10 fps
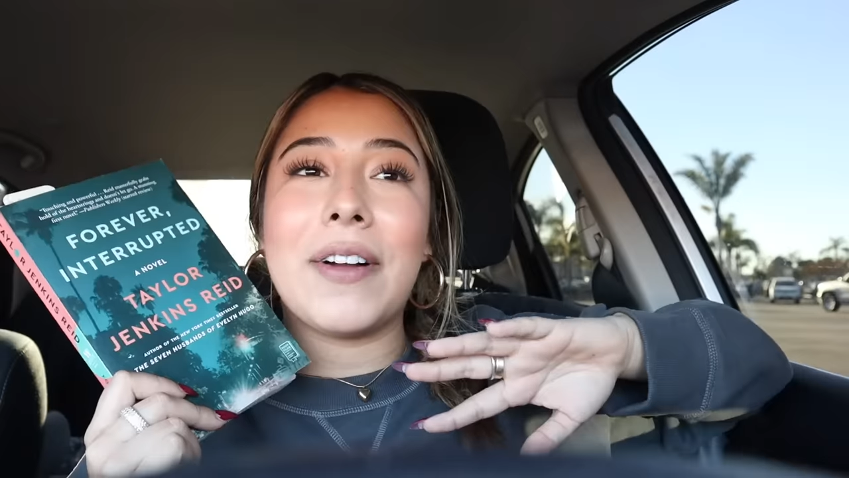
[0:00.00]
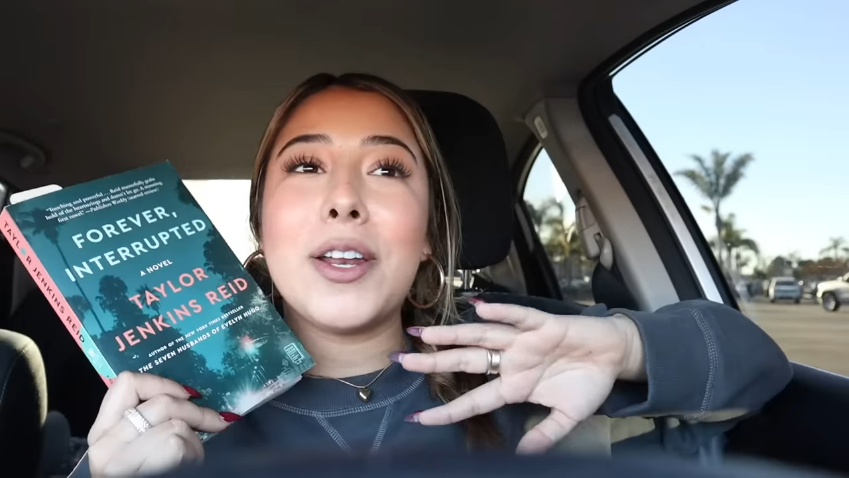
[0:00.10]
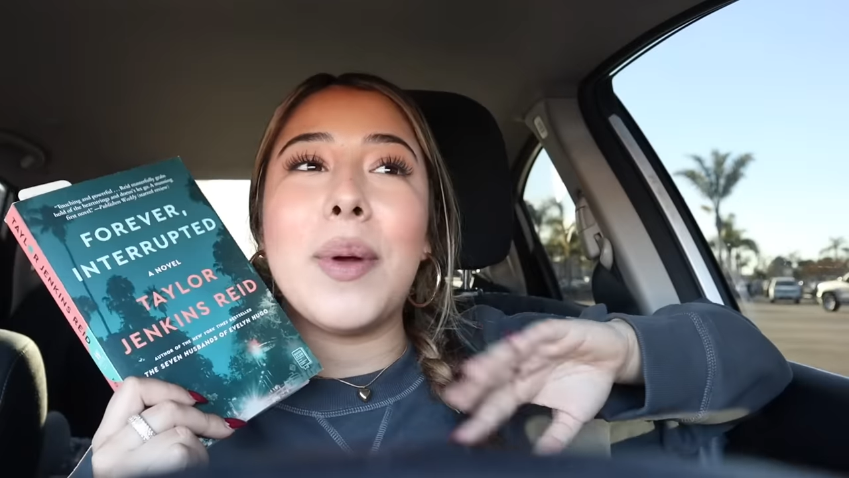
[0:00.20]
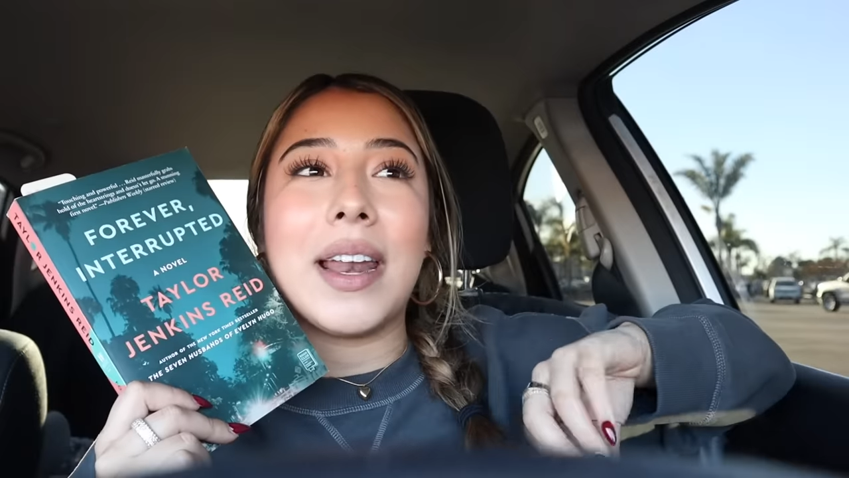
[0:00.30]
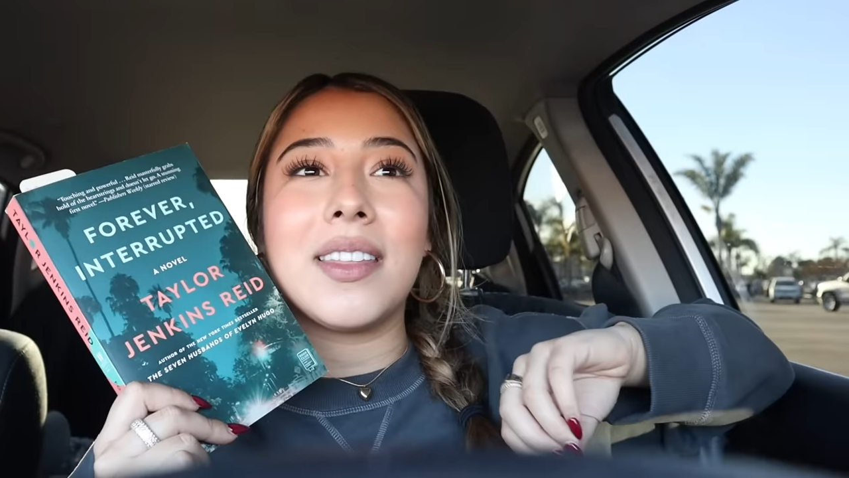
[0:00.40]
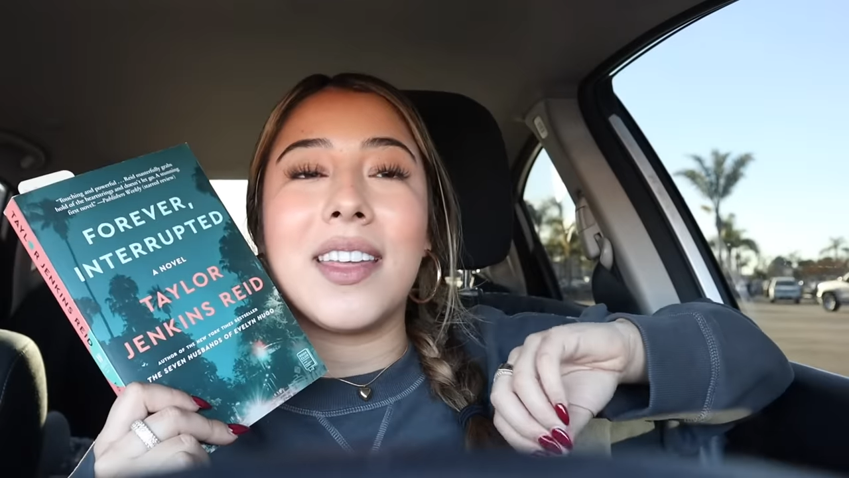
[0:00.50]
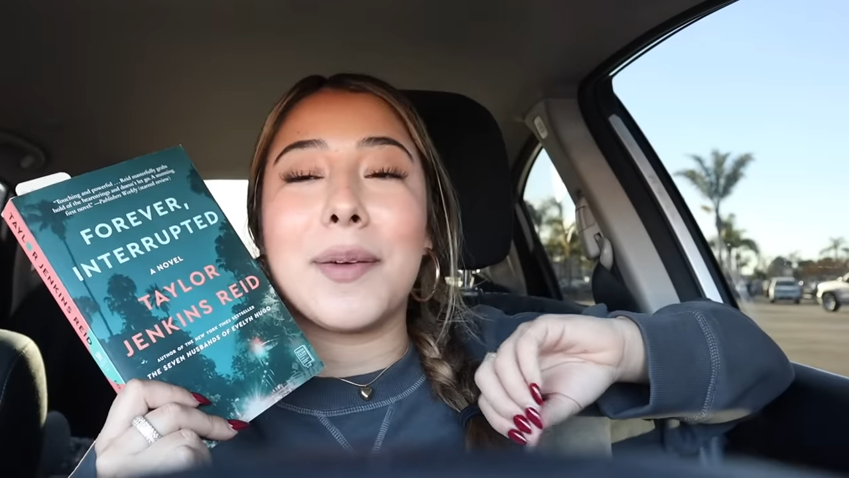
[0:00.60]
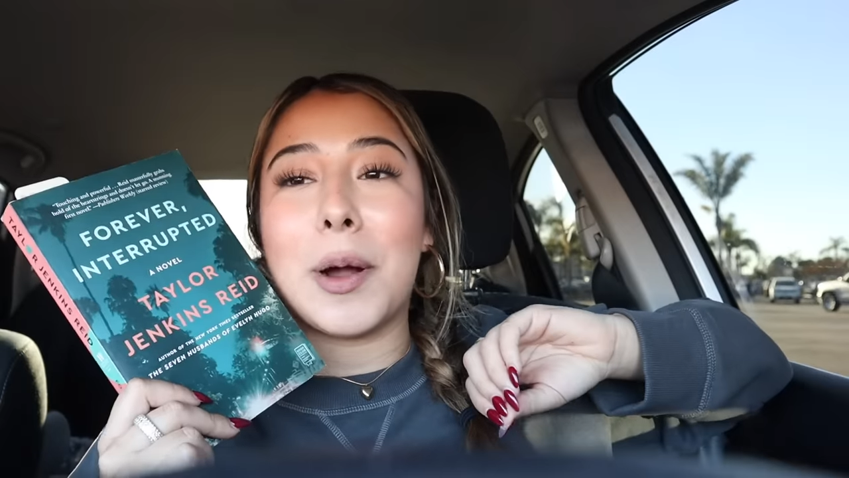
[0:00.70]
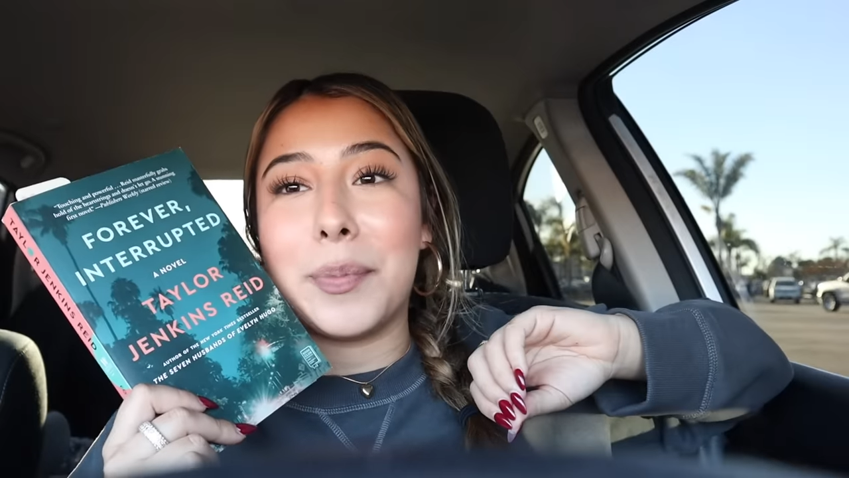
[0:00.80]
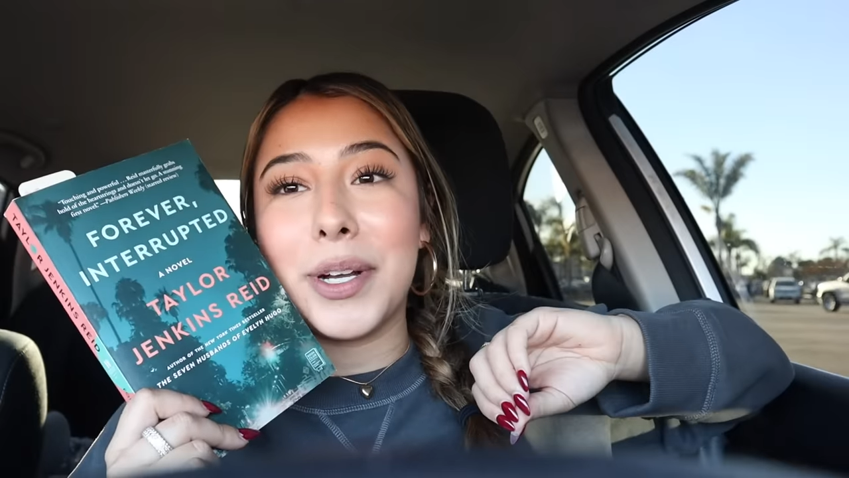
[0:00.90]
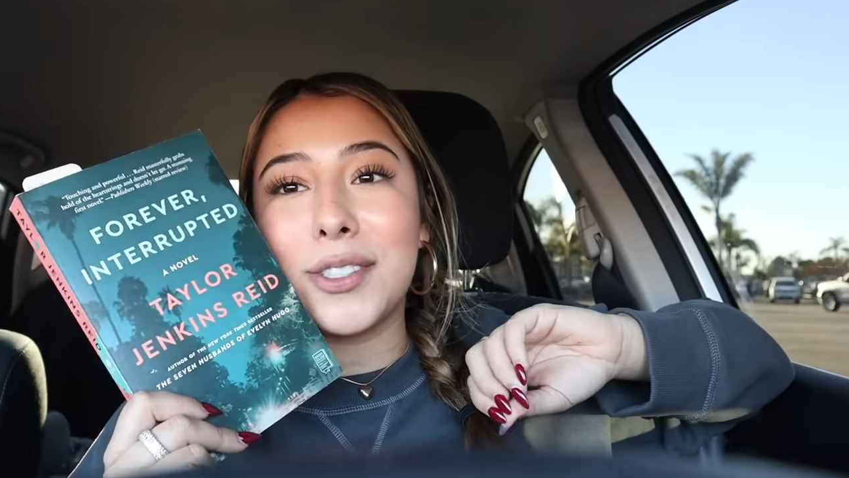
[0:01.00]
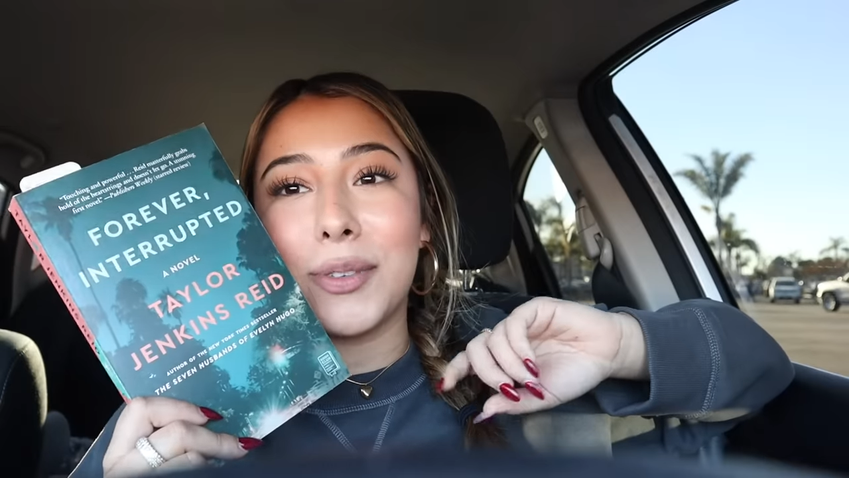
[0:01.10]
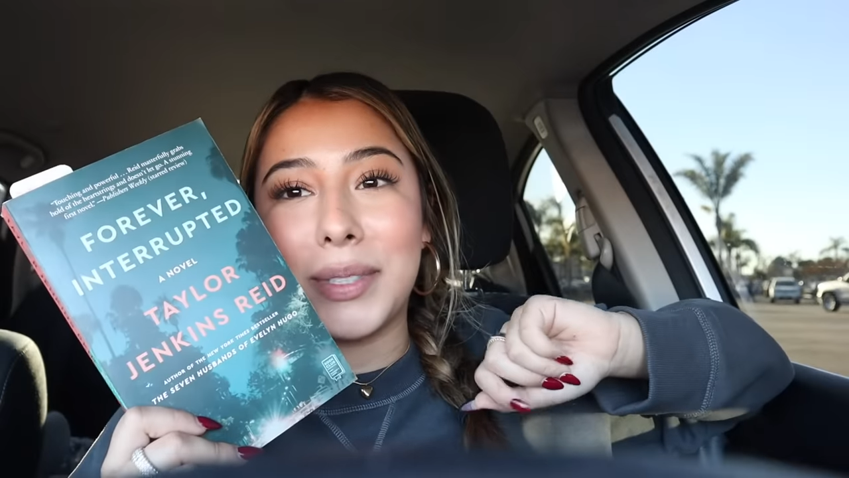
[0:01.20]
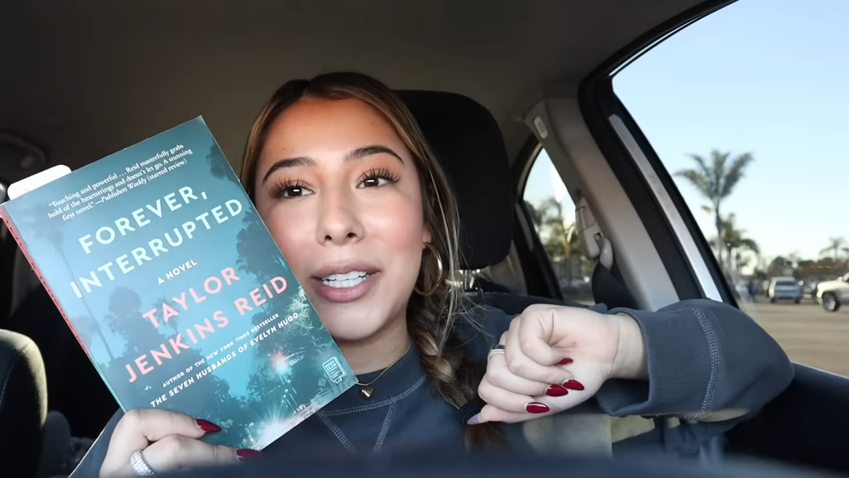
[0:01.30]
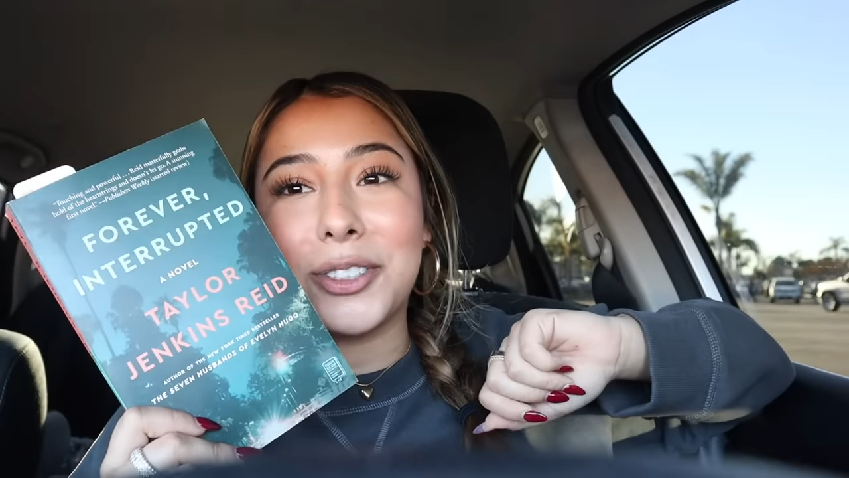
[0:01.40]
I know anything about books
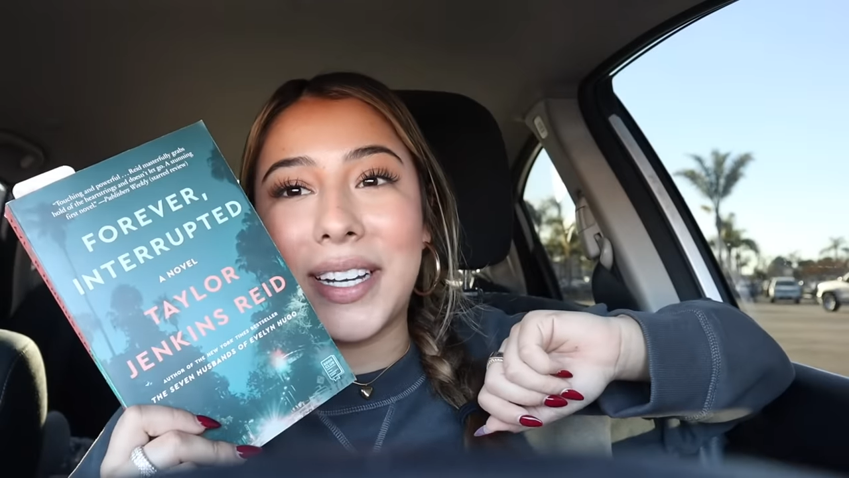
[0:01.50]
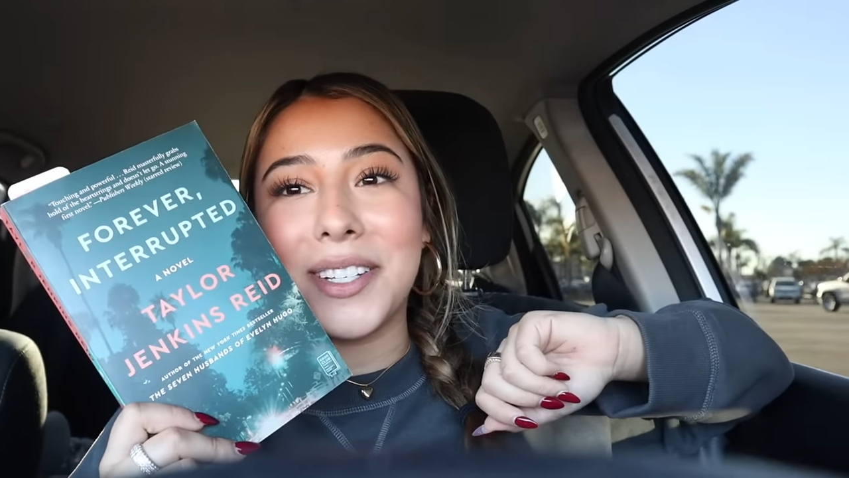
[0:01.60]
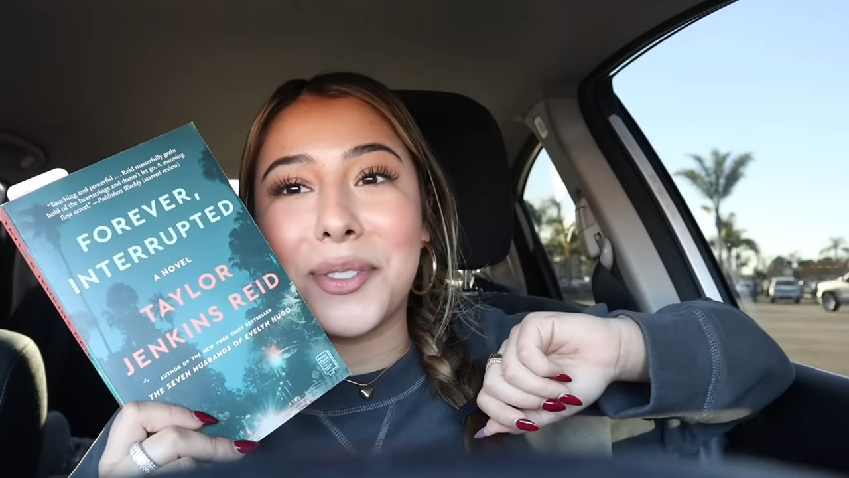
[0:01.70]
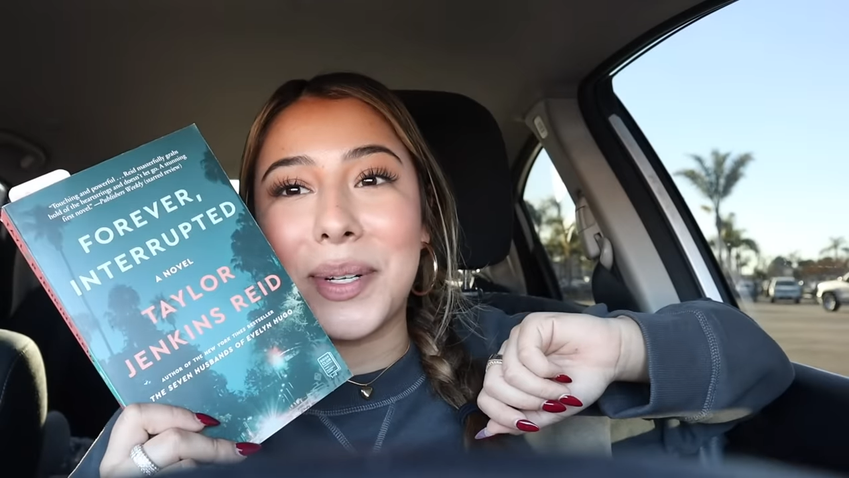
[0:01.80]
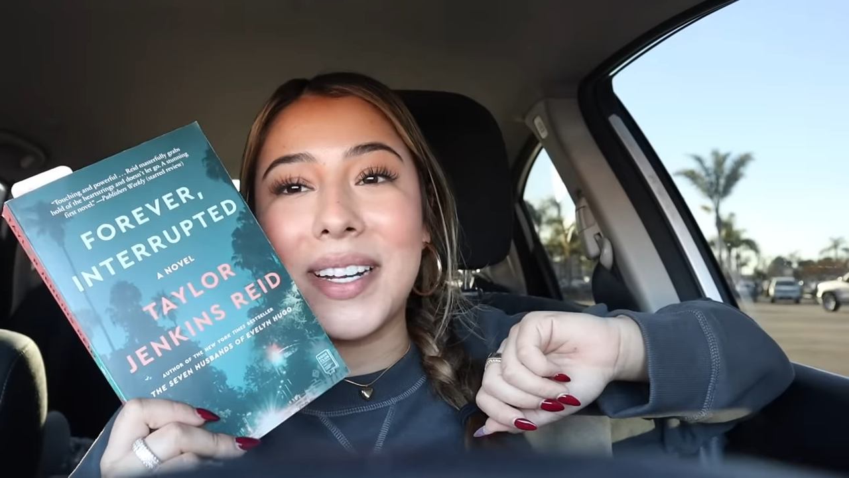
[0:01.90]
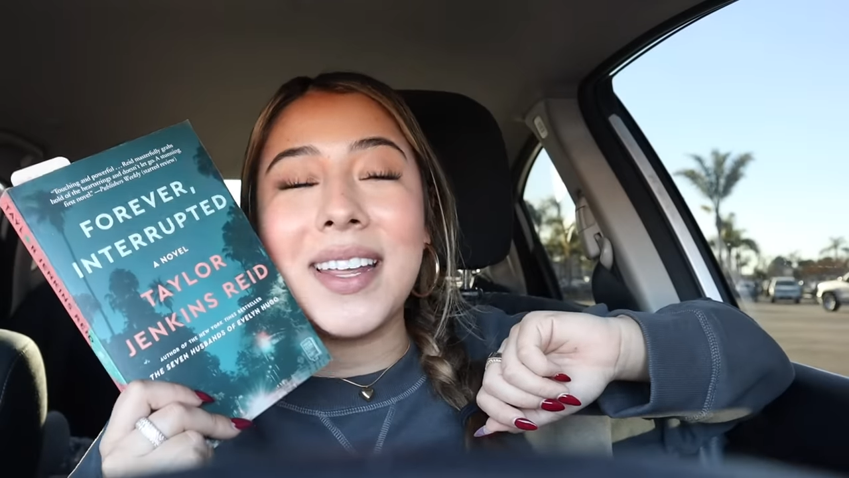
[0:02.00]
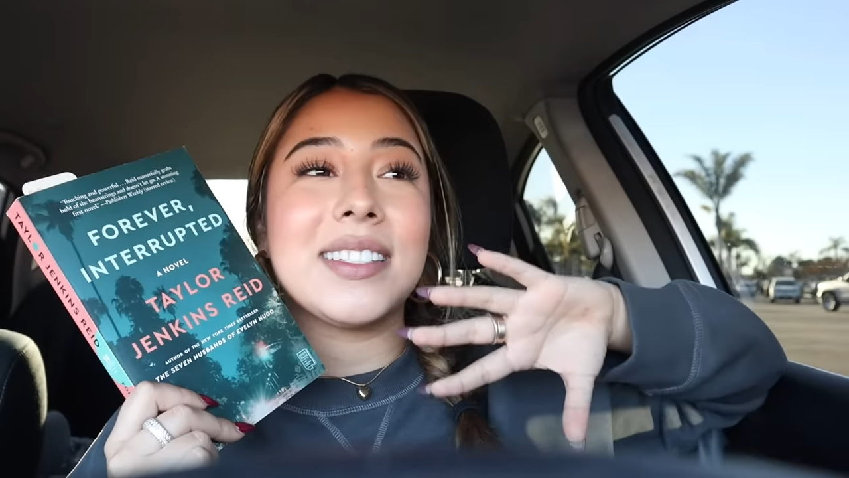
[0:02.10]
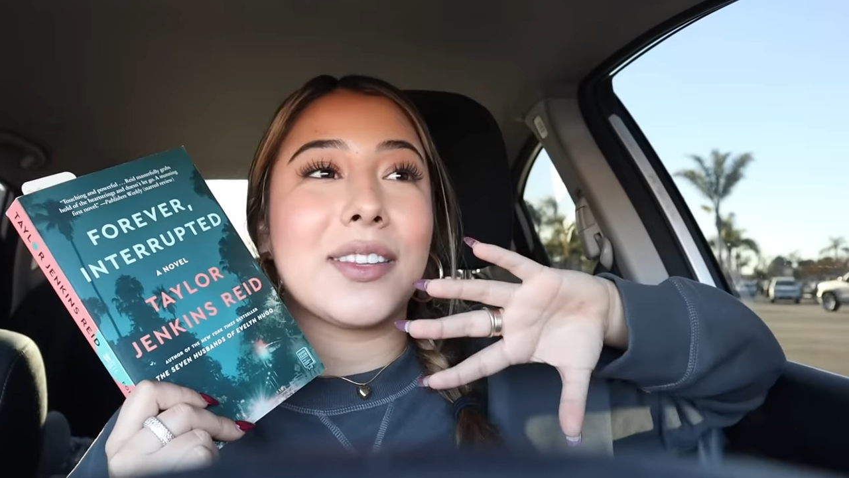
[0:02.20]
from Taylor Jenkins Reid,